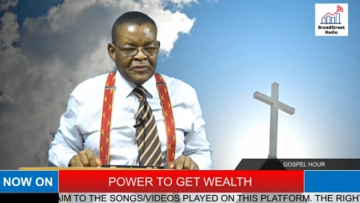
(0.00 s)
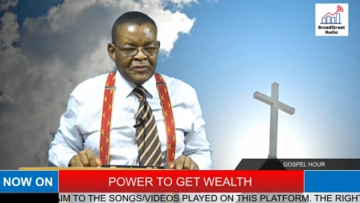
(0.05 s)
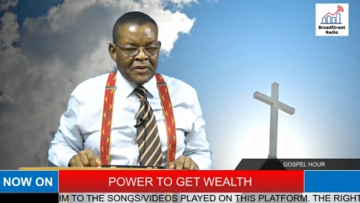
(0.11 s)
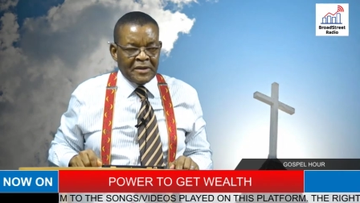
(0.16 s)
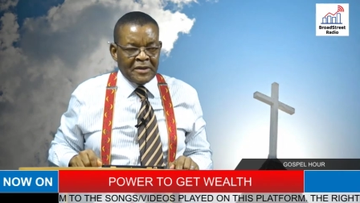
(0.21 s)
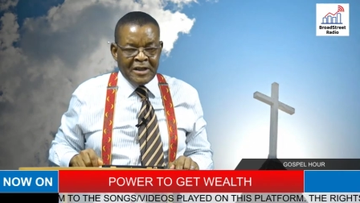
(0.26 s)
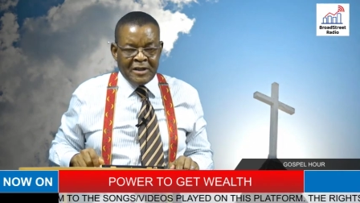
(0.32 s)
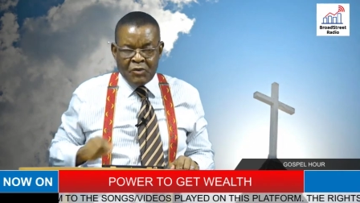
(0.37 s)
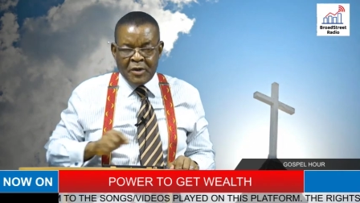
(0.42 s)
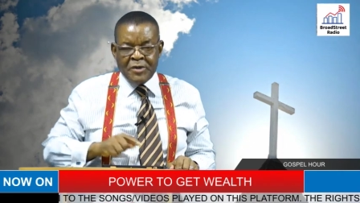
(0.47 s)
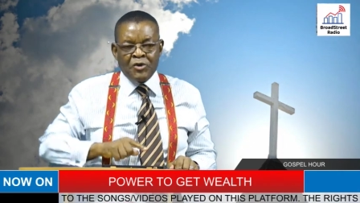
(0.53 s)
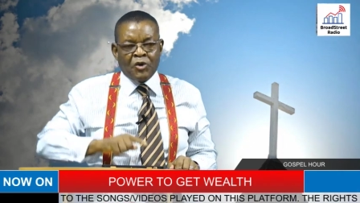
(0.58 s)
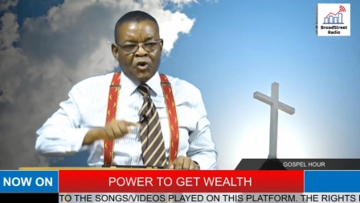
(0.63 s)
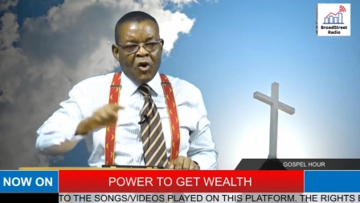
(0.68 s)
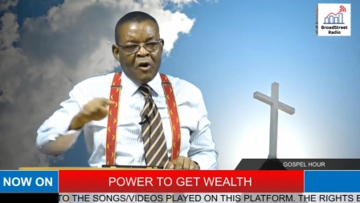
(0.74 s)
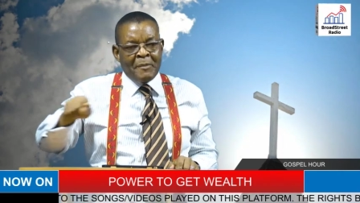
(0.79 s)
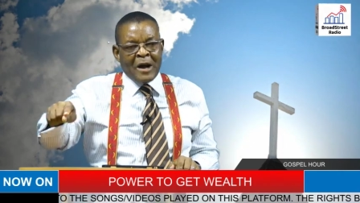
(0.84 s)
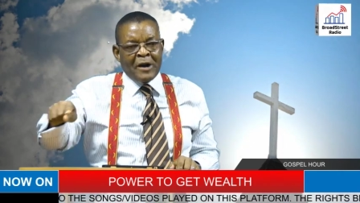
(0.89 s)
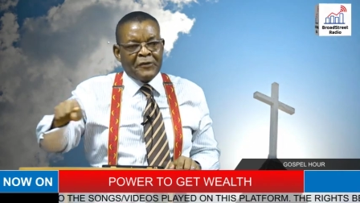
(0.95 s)
Then when you
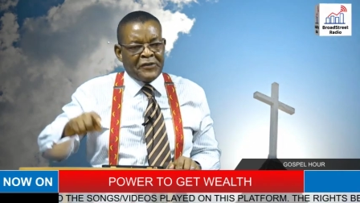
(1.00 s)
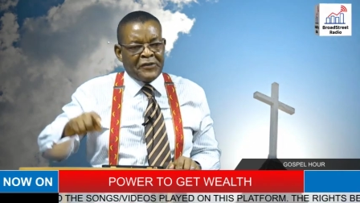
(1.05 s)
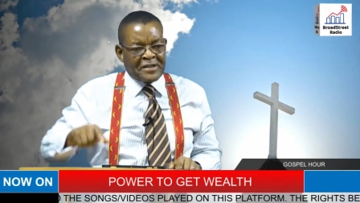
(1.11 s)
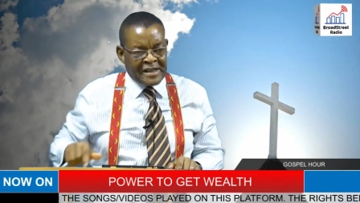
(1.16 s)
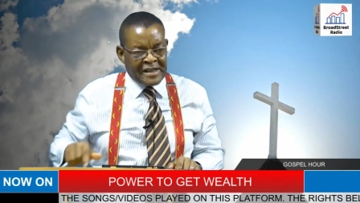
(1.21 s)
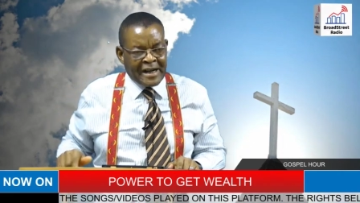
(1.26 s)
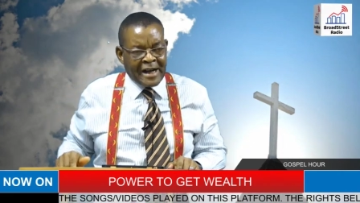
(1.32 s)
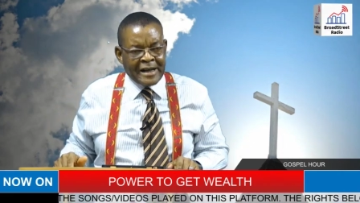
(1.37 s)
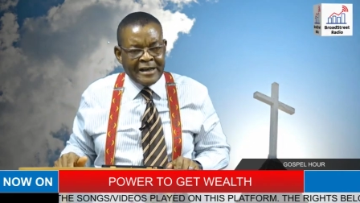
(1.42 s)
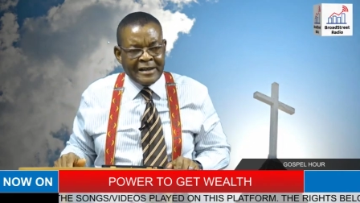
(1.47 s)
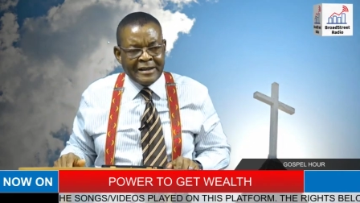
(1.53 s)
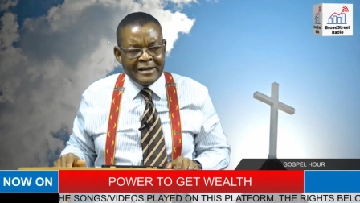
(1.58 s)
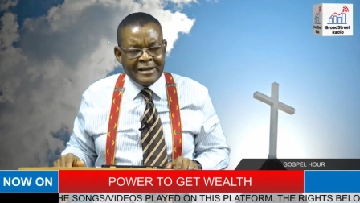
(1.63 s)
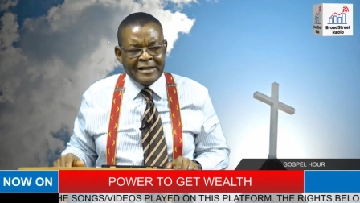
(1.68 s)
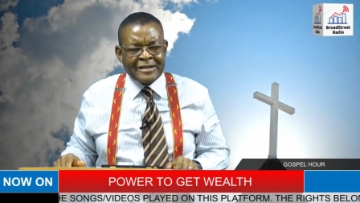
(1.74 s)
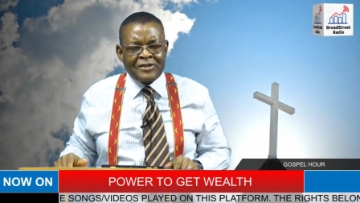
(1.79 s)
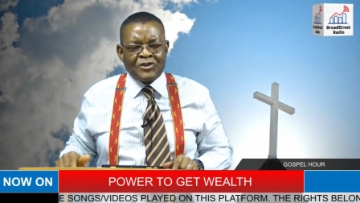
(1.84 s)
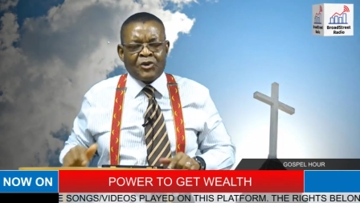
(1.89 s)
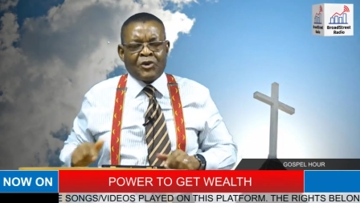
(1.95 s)
come out physically,
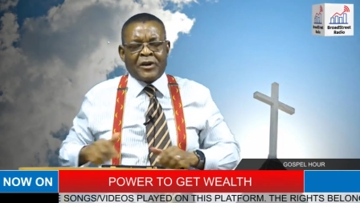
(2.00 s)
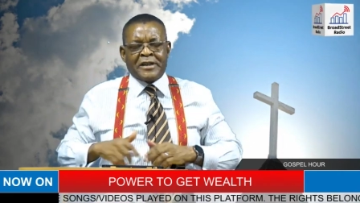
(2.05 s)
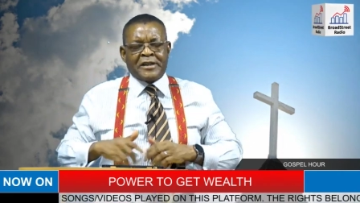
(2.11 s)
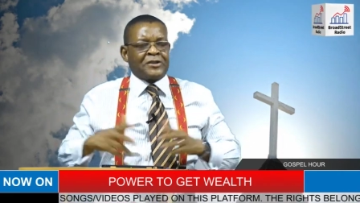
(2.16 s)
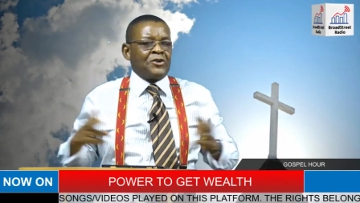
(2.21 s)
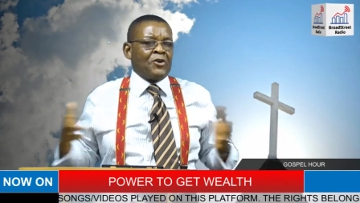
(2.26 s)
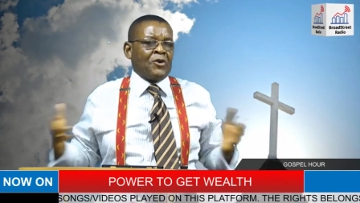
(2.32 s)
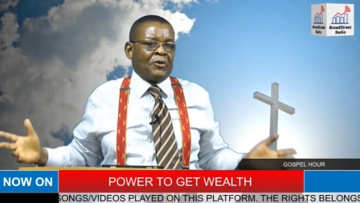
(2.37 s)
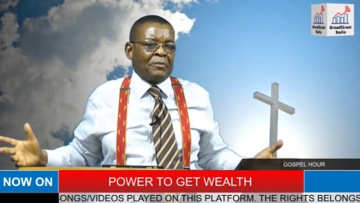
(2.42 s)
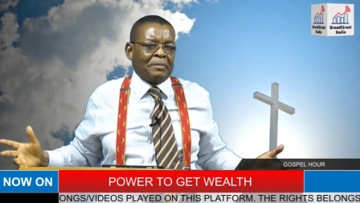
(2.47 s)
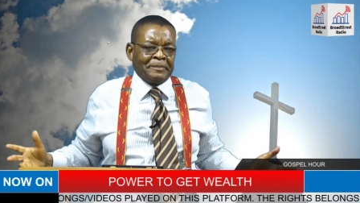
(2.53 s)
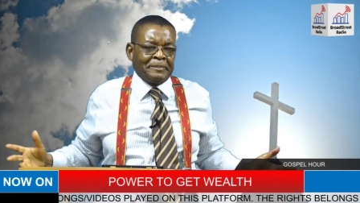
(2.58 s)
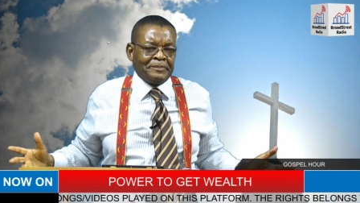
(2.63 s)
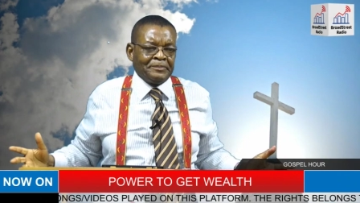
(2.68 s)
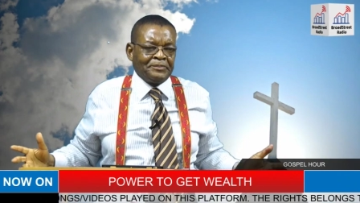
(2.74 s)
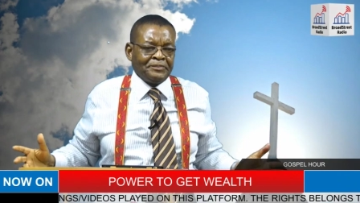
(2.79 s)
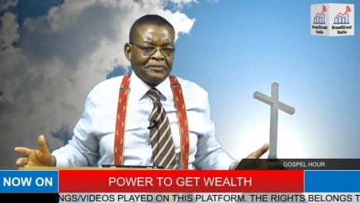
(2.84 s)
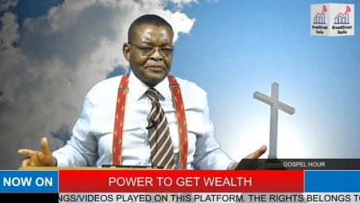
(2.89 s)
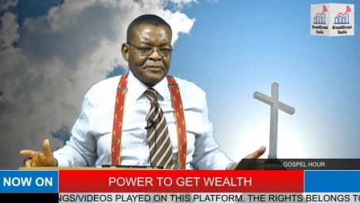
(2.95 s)
it's already done.
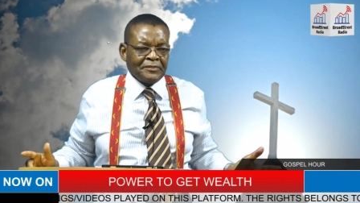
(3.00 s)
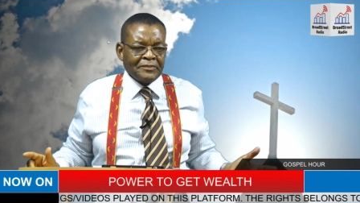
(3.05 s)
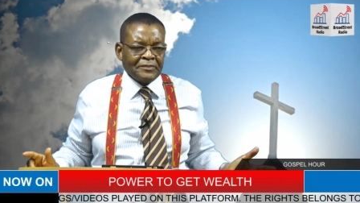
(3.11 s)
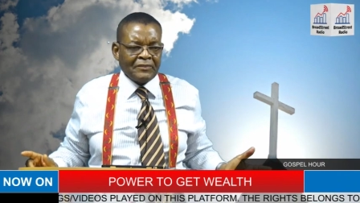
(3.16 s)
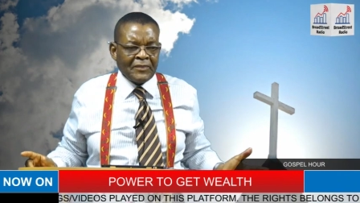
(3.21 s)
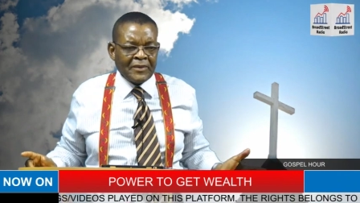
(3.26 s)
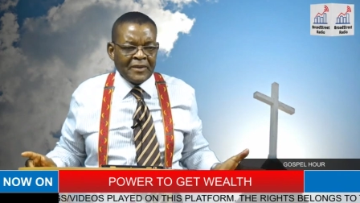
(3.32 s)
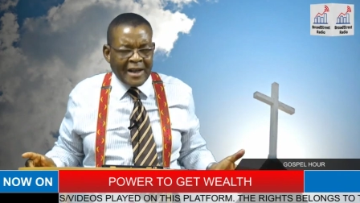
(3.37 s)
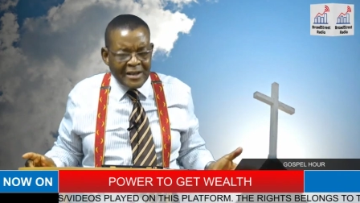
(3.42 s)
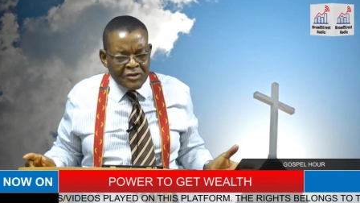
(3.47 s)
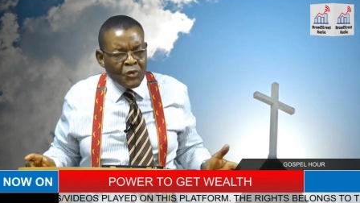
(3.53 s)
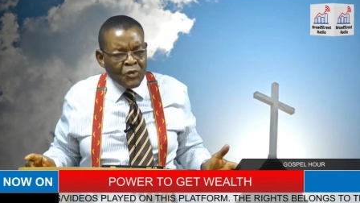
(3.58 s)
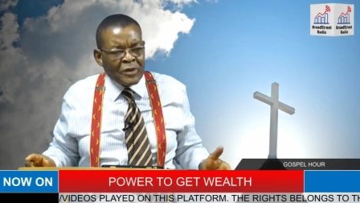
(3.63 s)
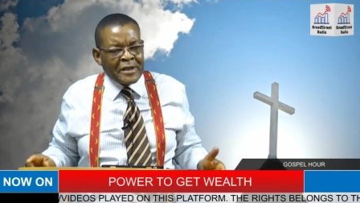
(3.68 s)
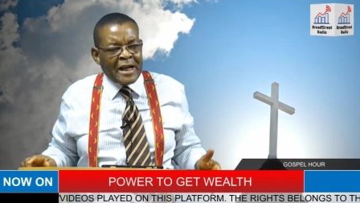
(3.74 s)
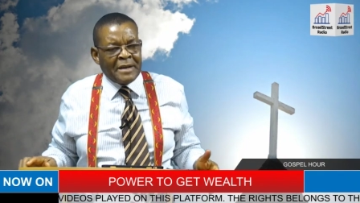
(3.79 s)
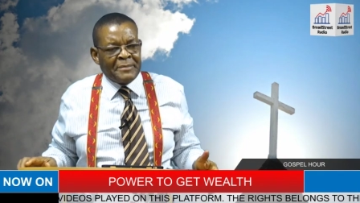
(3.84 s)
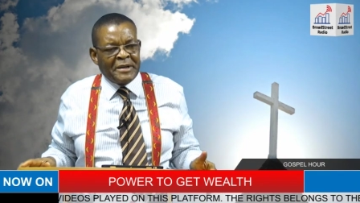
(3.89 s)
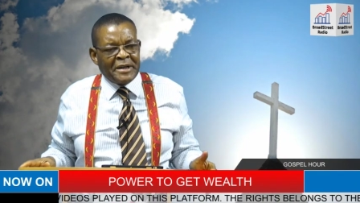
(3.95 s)
That's what
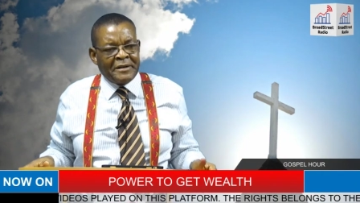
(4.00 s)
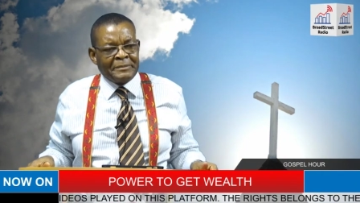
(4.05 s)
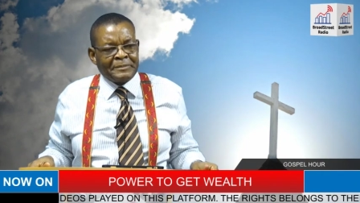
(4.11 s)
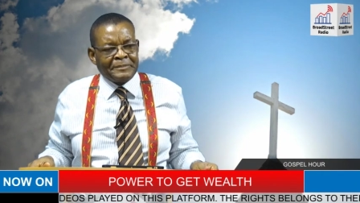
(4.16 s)
I mean.